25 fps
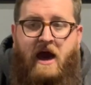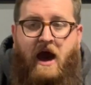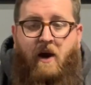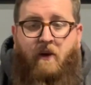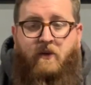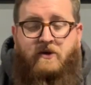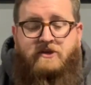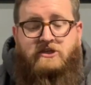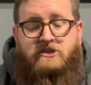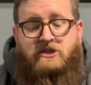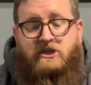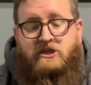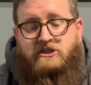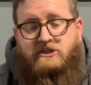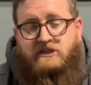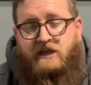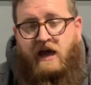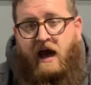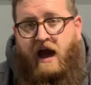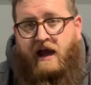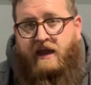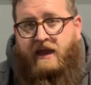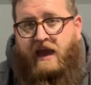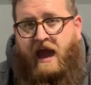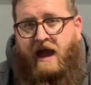which is a
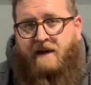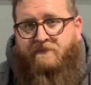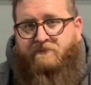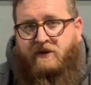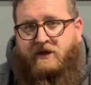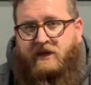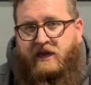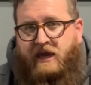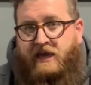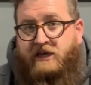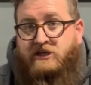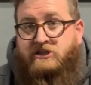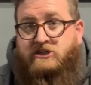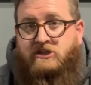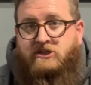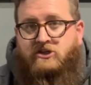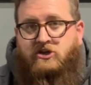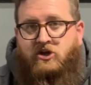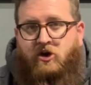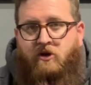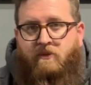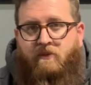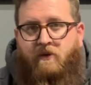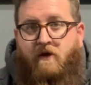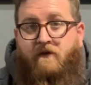stock application
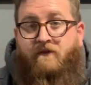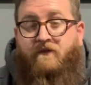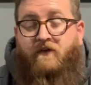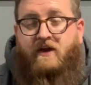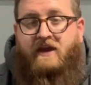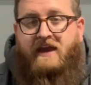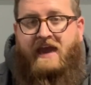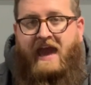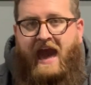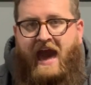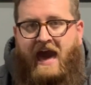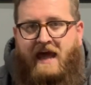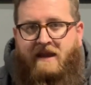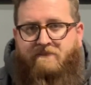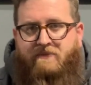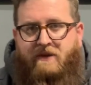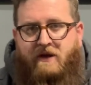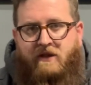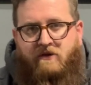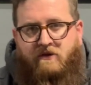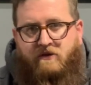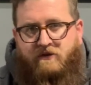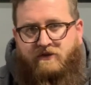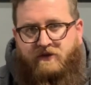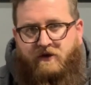turbo for
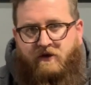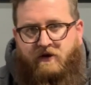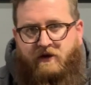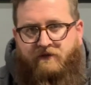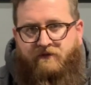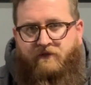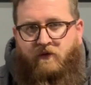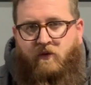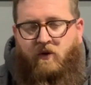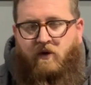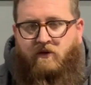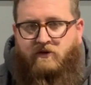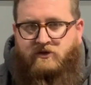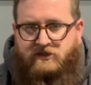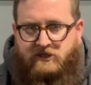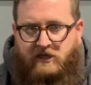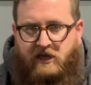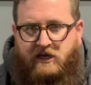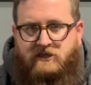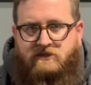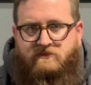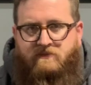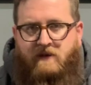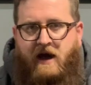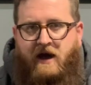Caterpillar
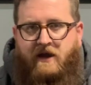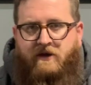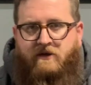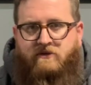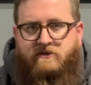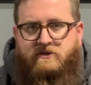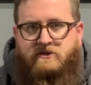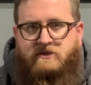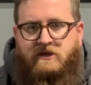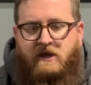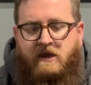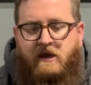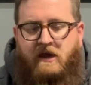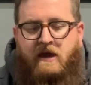3406 models.